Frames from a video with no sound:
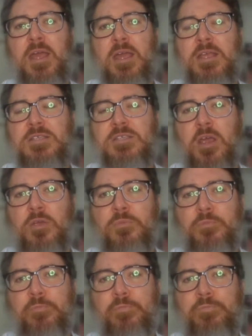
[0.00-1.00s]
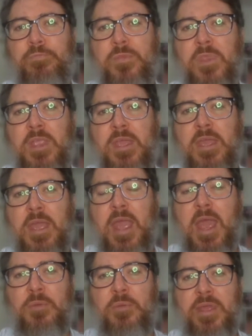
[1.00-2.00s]
So
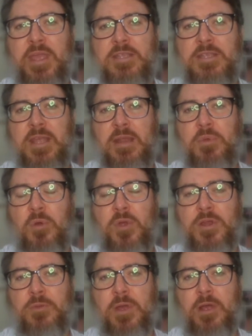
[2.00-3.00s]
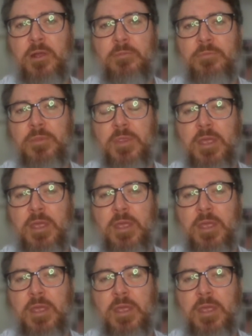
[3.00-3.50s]
how do we get to that point? Well,